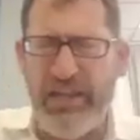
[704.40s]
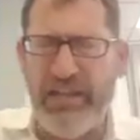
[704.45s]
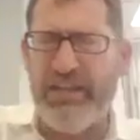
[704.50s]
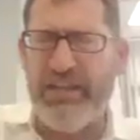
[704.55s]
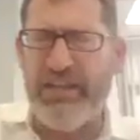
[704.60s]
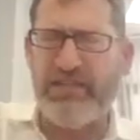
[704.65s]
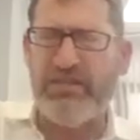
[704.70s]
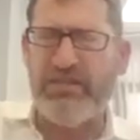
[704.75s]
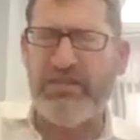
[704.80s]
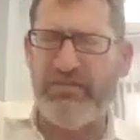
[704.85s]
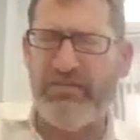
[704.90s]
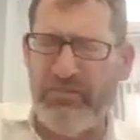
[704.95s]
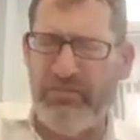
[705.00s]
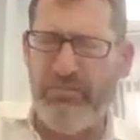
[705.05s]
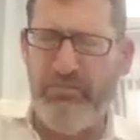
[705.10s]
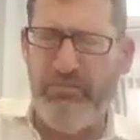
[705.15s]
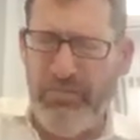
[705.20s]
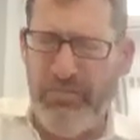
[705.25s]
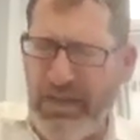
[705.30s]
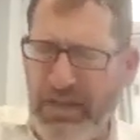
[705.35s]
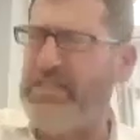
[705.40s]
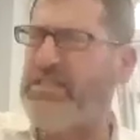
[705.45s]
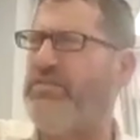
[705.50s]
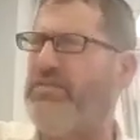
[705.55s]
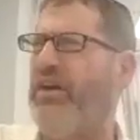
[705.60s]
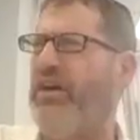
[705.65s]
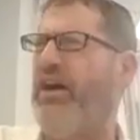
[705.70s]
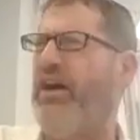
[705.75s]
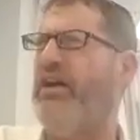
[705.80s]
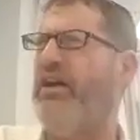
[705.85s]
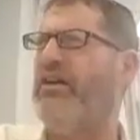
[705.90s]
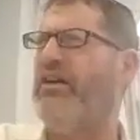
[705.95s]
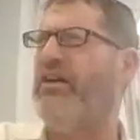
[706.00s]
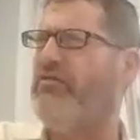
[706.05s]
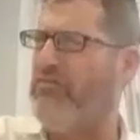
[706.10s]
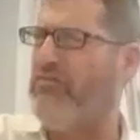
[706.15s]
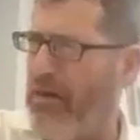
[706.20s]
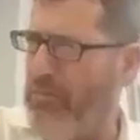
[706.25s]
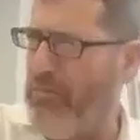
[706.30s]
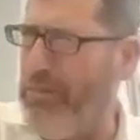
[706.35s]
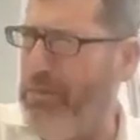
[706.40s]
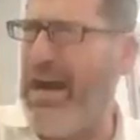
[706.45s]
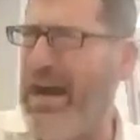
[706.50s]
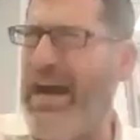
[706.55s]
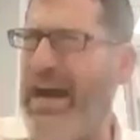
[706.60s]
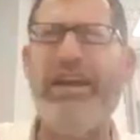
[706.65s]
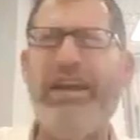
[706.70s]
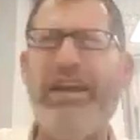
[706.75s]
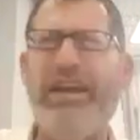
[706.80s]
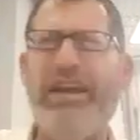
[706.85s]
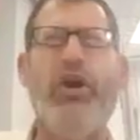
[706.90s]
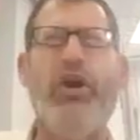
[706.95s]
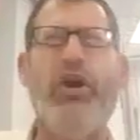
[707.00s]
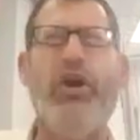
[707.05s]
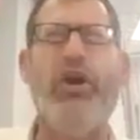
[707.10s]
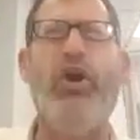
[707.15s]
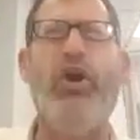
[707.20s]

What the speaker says: violating this mitzvah. Ramban